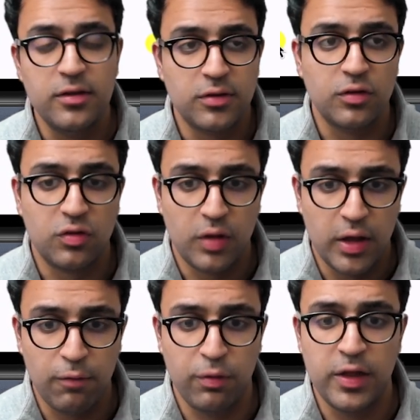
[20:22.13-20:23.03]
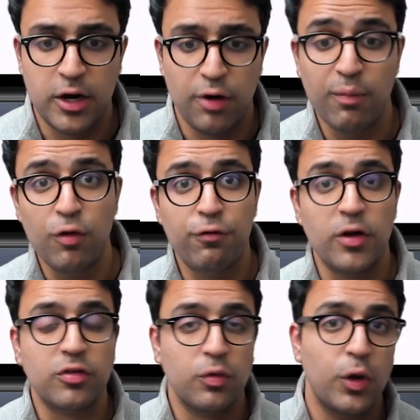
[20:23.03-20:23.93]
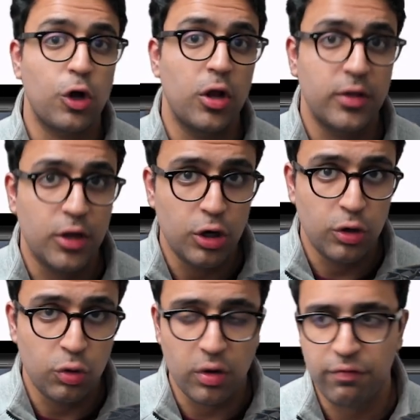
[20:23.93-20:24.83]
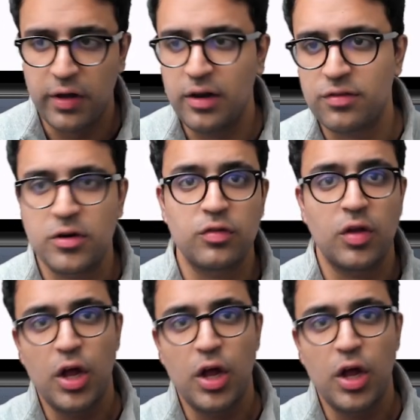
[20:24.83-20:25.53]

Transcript: since within our remove function we called notify listeners.